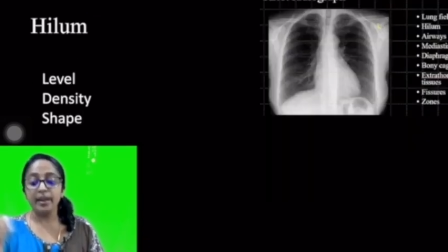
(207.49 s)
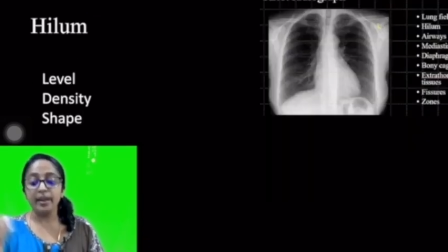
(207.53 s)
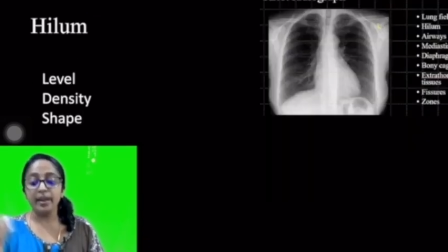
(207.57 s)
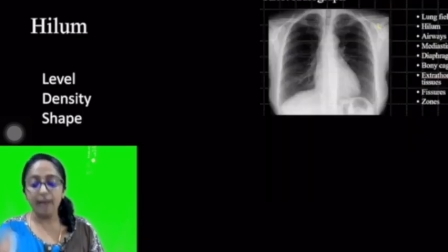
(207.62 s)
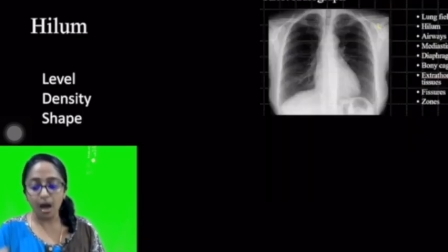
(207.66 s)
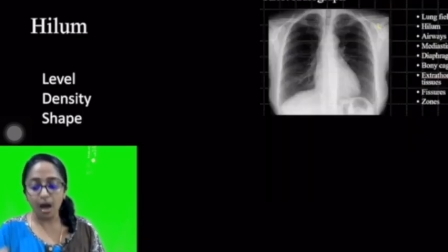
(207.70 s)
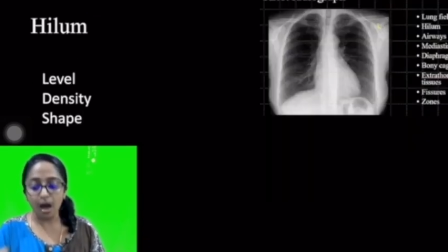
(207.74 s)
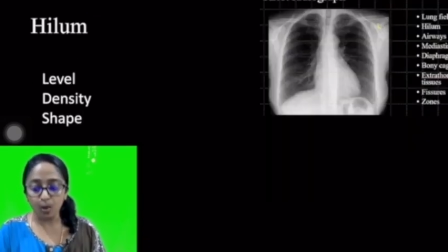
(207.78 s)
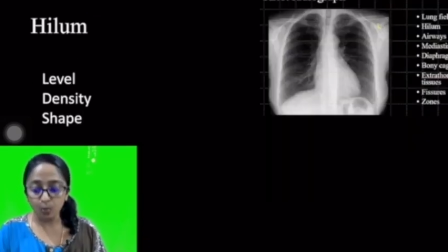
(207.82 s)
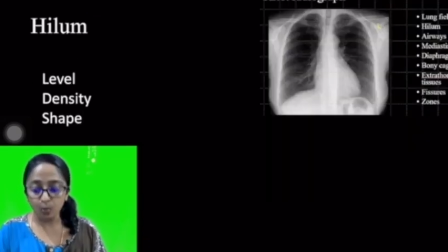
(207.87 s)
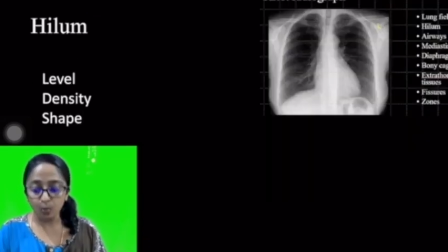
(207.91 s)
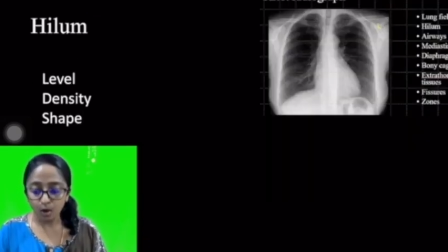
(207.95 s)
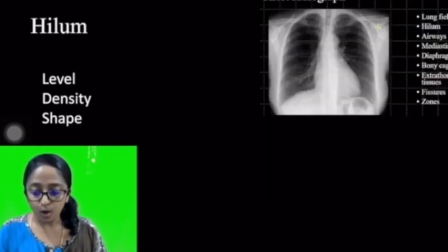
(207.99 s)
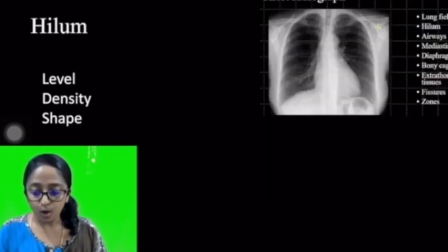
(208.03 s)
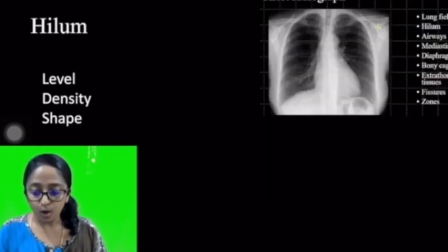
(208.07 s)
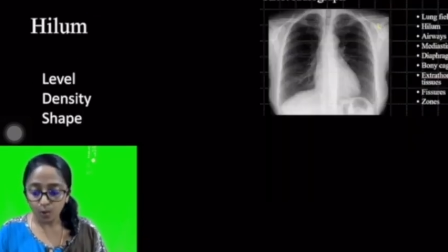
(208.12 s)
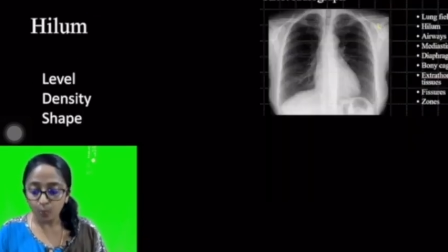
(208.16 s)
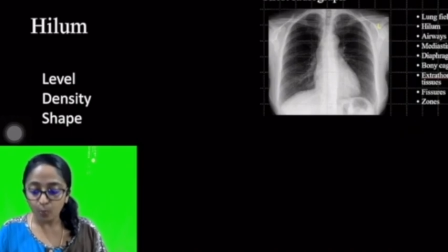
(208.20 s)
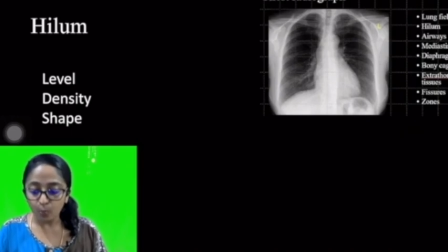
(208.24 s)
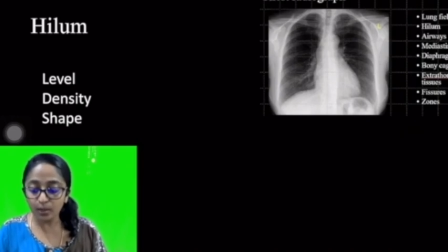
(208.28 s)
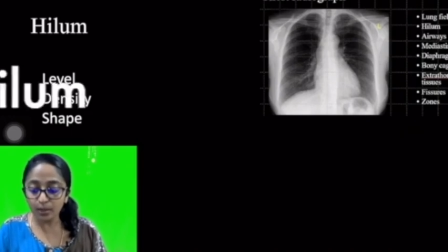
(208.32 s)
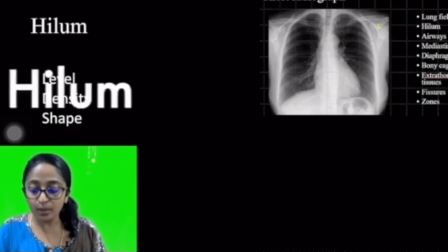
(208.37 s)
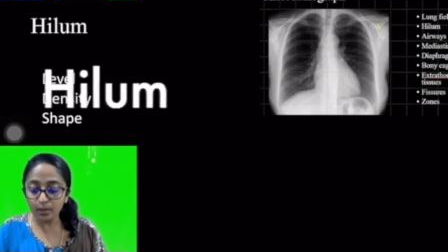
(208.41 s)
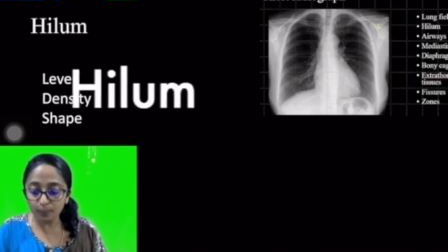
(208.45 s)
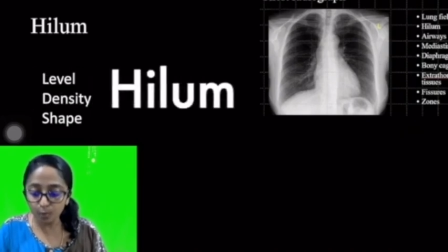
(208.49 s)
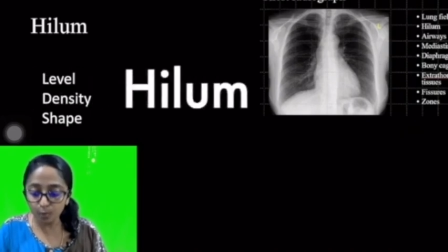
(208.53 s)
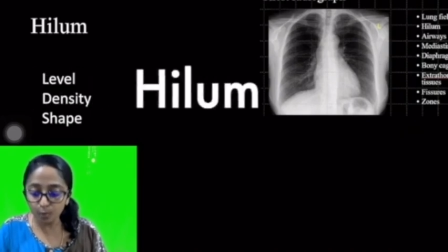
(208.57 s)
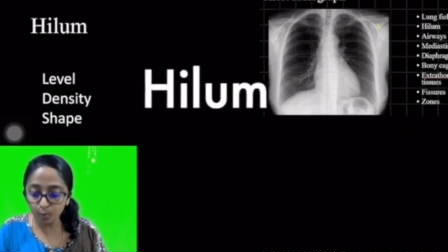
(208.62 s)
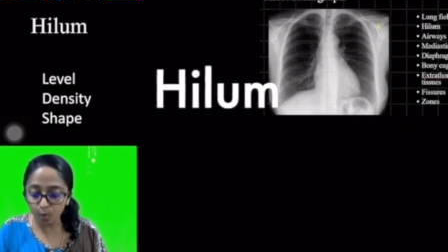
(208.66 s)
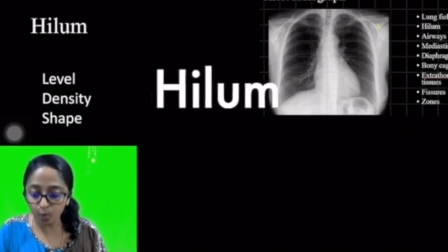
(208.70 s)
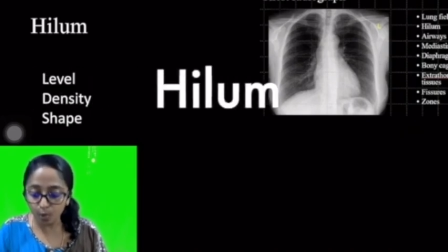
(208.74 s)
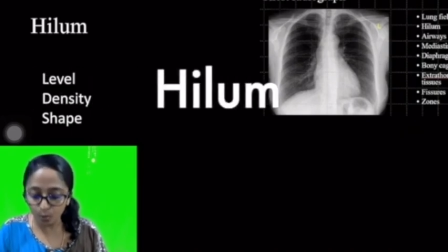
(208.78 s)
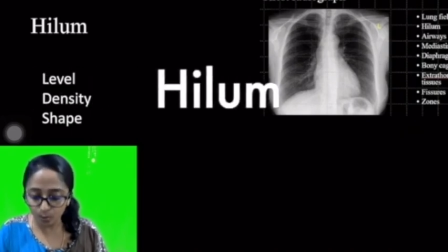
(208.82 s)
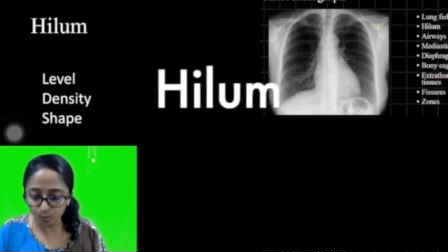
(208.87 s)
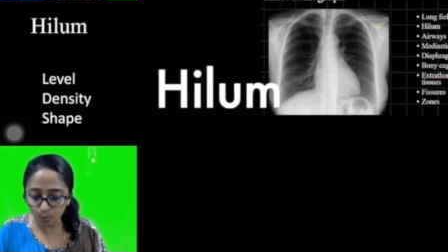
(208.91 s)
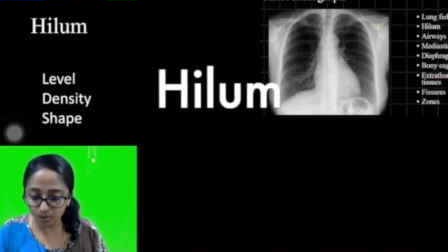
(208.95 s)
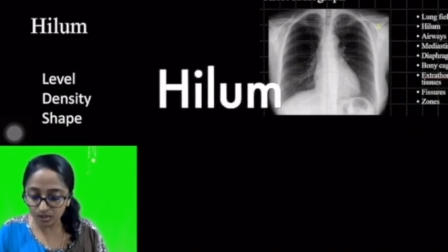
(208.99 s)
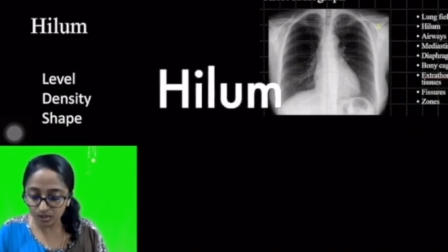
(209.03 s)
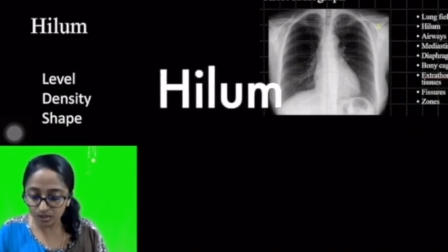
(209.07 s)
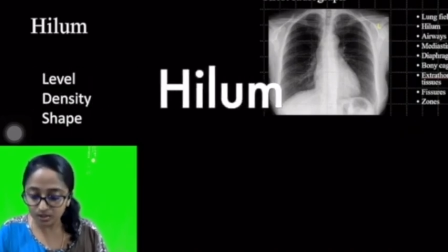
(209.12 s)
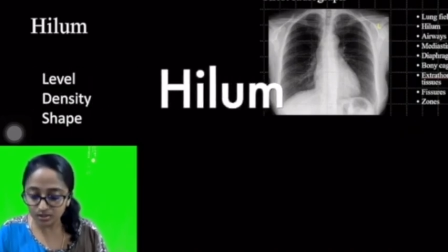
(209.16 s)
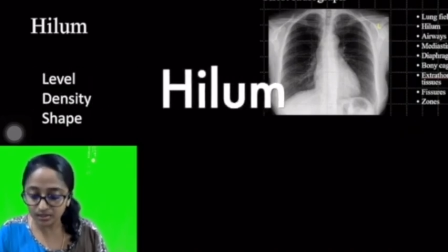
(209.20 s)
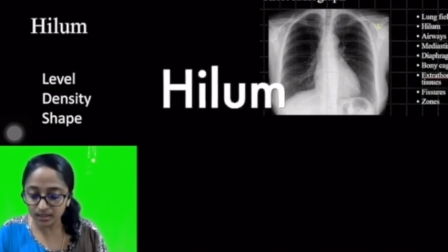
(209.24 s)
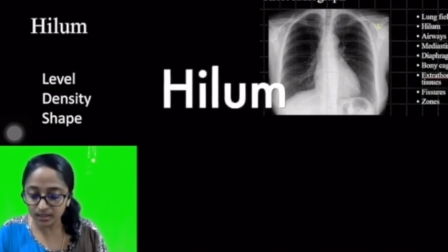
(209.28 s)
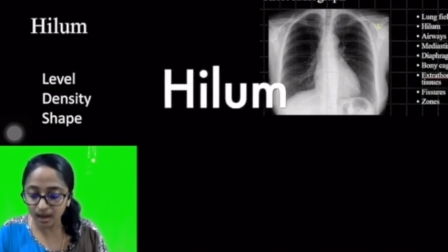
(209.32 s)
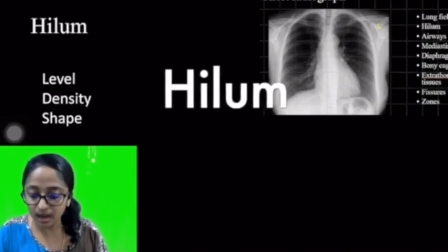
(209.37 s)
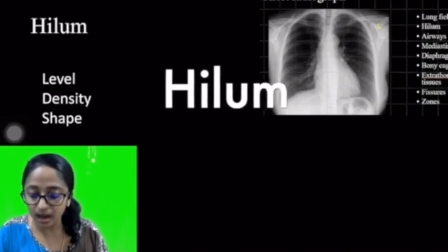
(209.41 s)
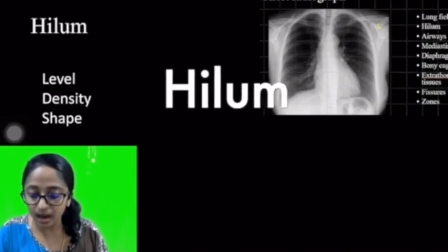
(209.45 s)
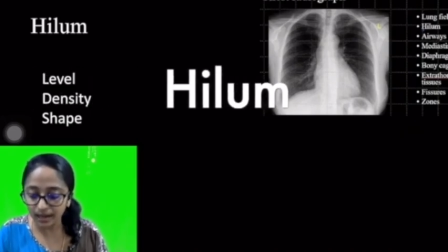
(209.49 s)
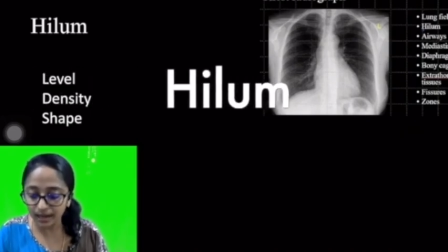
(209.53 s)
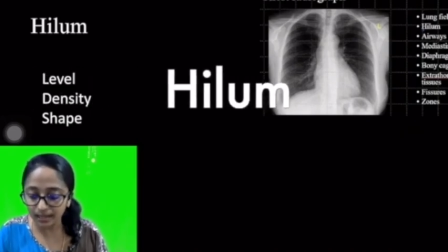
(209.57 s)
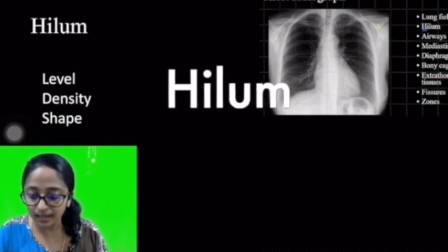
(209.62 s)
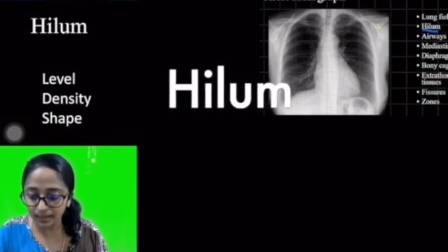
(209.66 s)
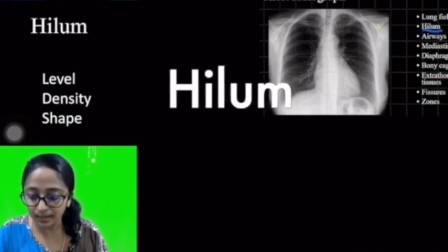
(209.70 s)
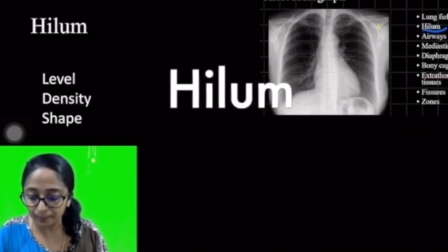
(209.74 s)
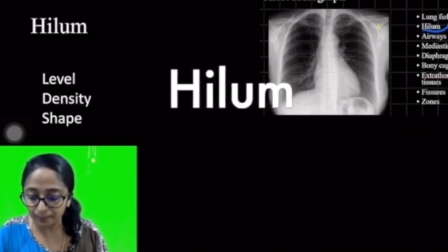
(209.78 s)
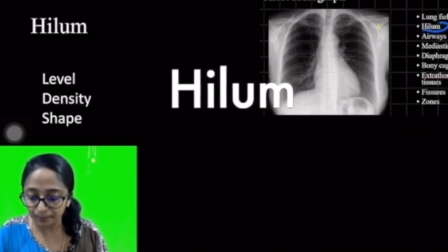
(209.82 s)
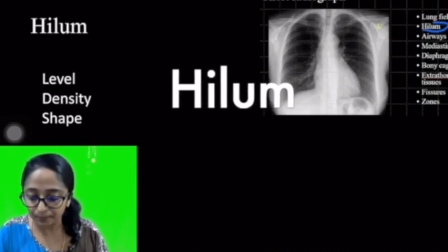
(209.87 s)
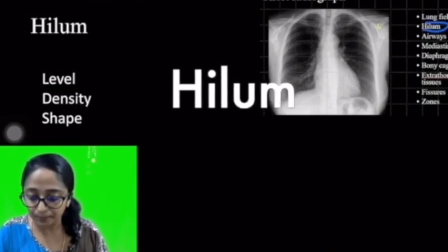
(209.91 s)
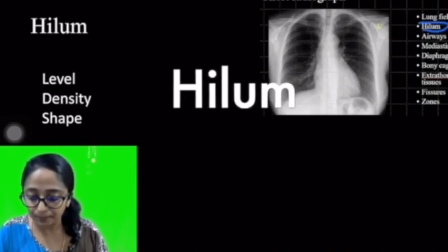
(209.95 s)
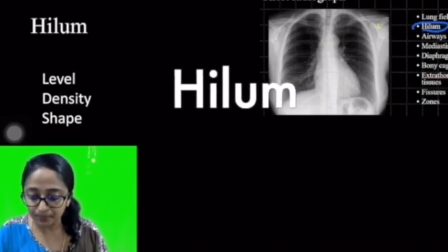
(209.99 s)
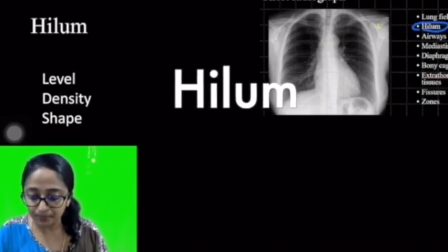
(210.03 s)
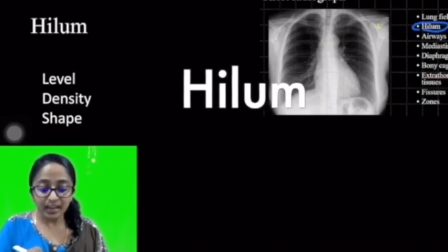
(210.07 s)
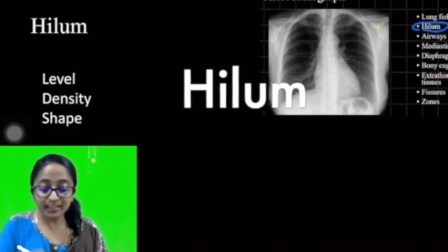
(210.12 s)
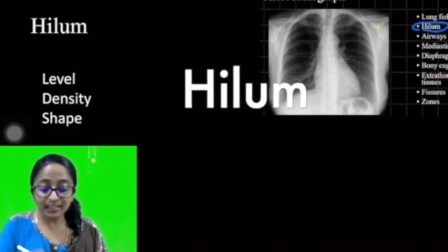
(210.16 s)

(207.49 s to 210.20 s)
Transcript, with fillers: Now, we'll move over to the hilum.